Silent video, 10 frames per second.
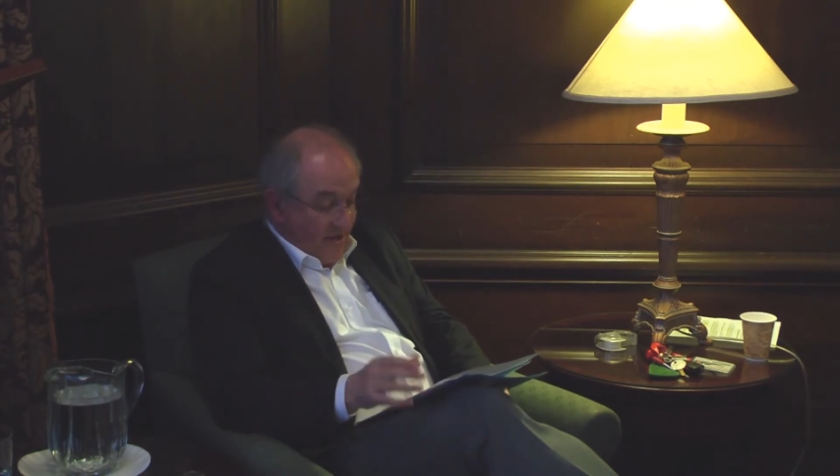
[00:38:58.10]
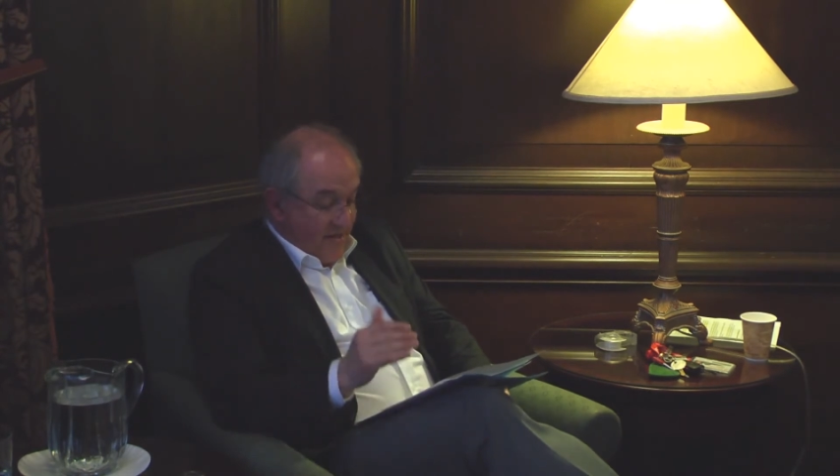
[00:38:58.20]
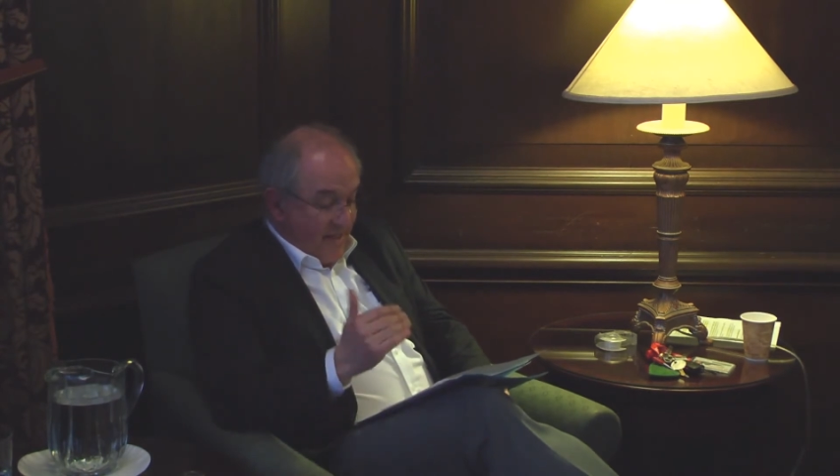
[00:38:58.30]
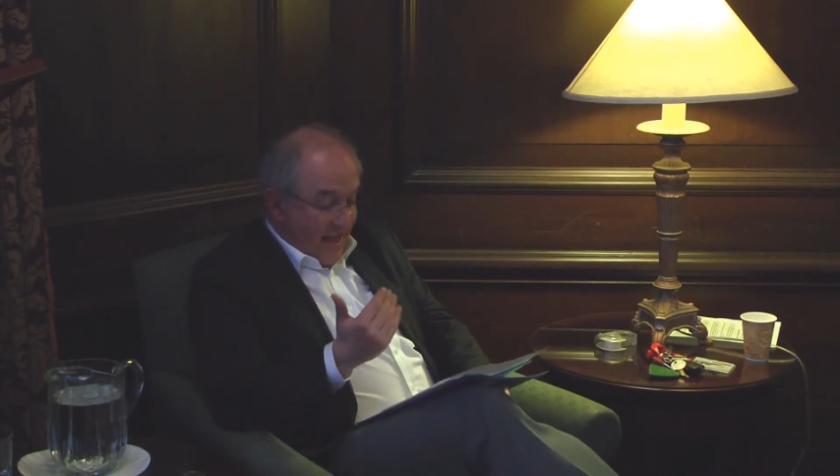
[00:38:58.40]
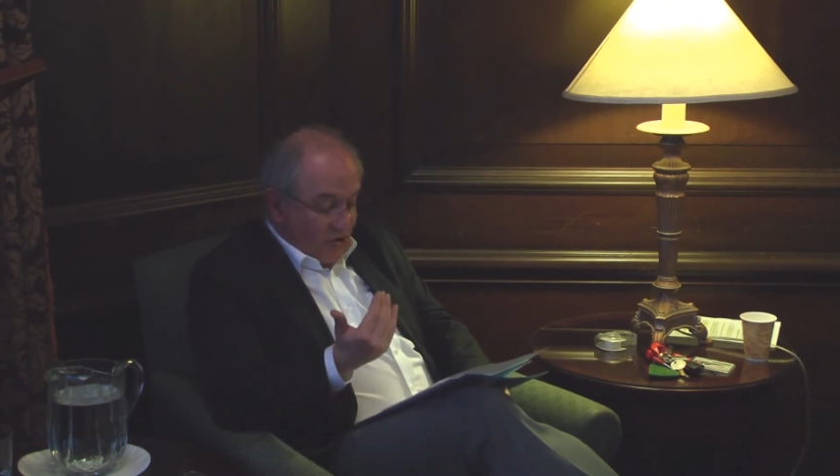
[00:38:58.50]

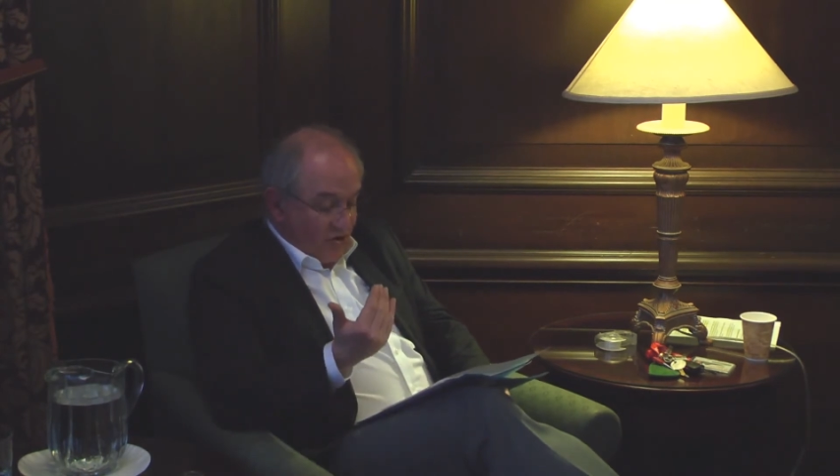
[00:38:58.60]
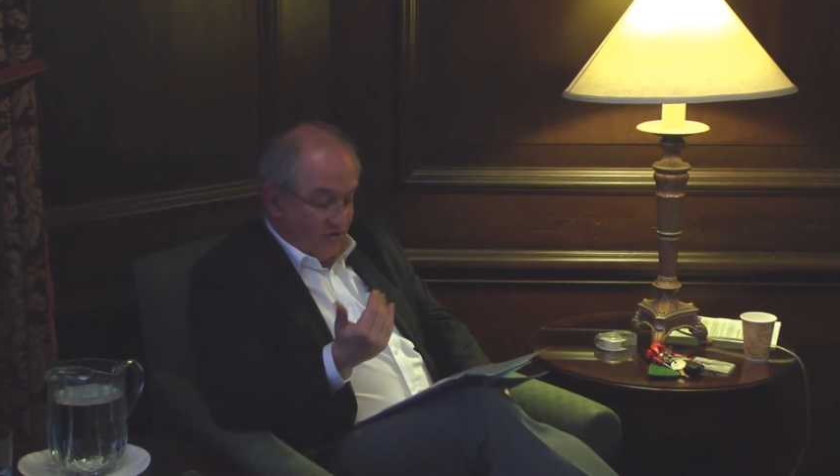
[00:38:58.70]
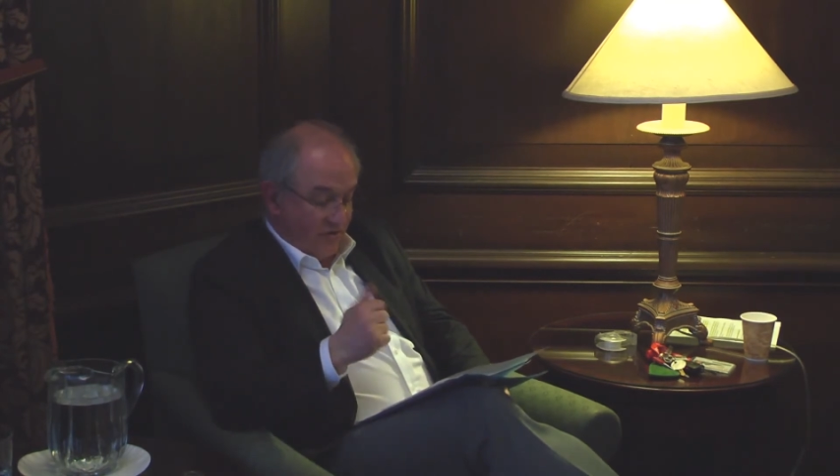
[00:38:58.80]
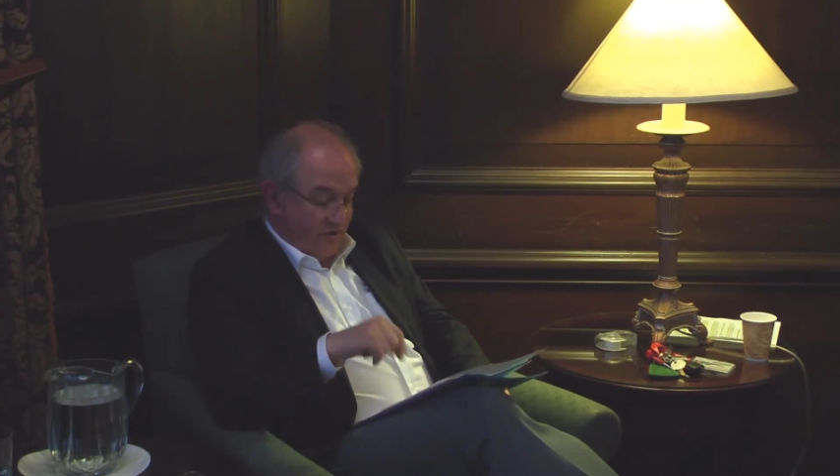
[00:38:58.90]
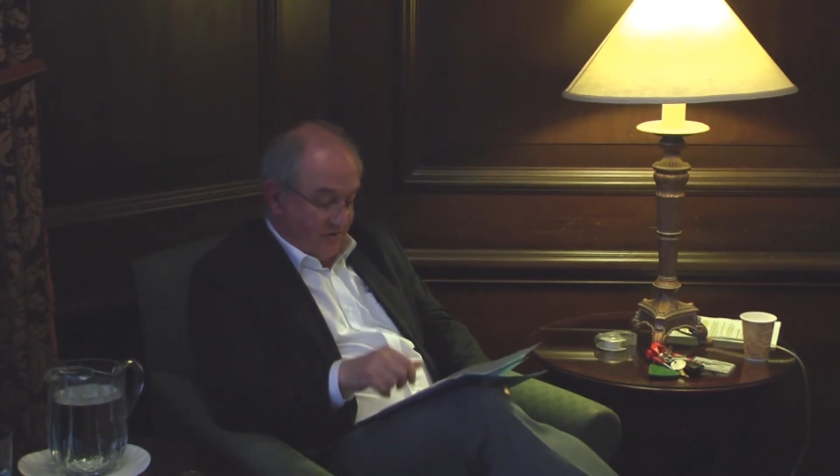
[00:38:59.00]

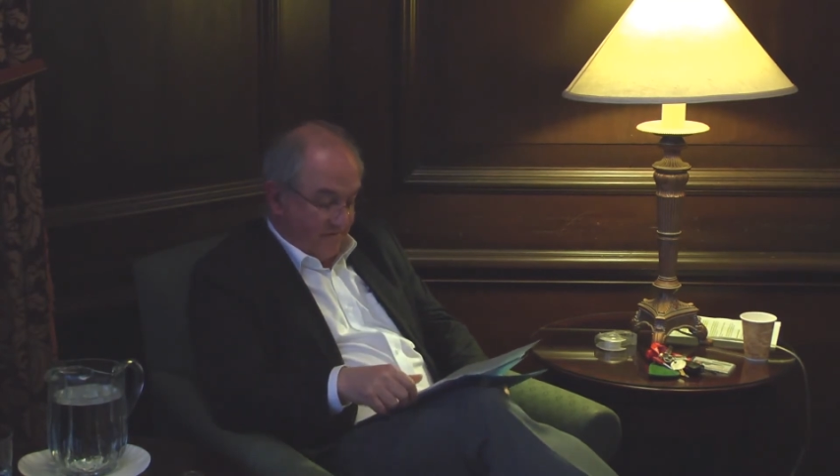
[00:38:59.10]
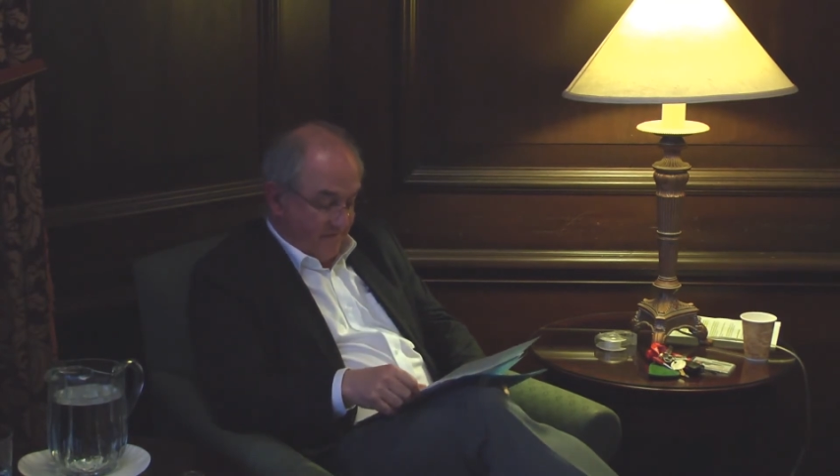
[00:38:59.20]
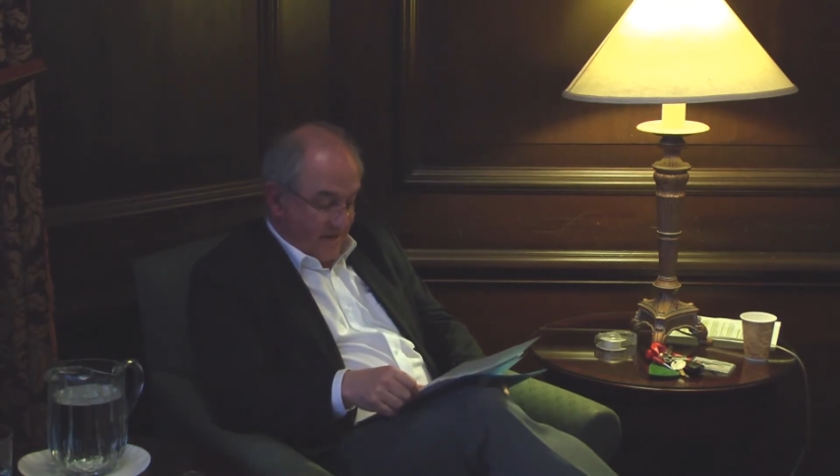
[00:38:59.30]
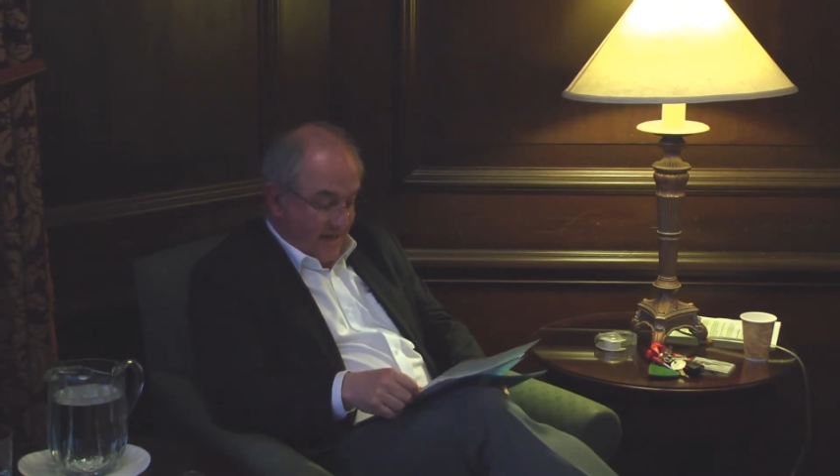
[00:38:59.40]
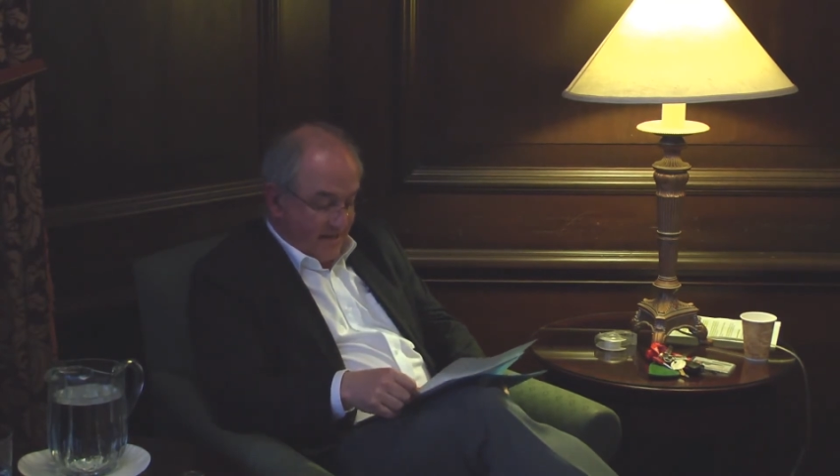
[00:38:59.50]
Nationals,
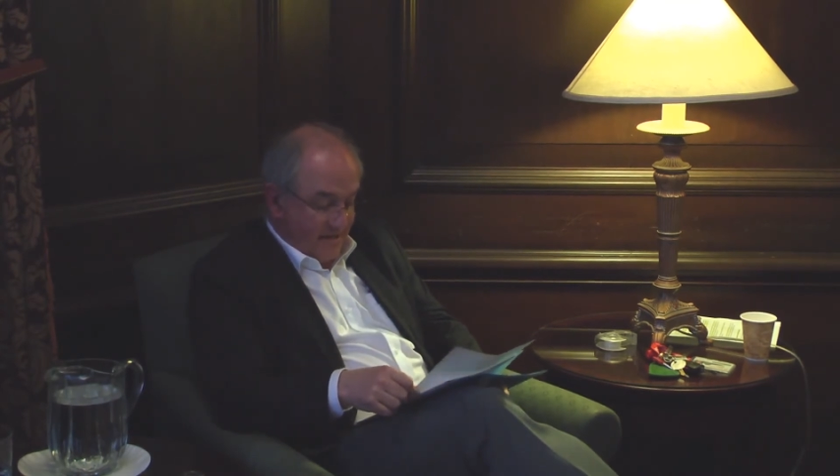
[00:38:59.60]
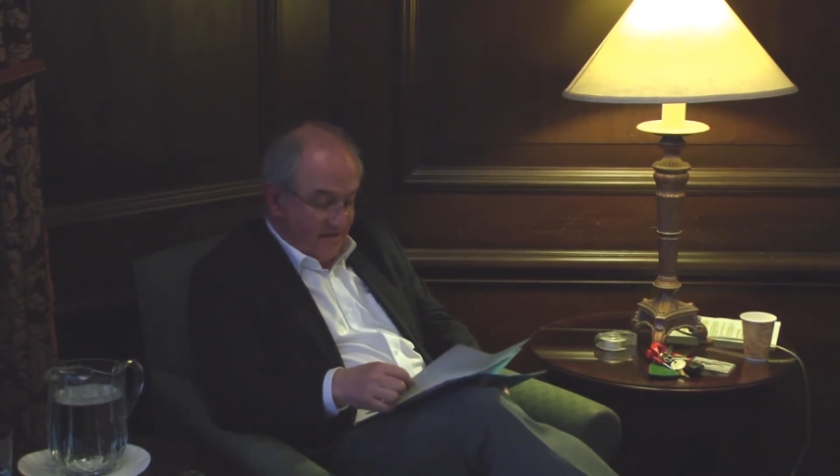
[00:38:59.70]
as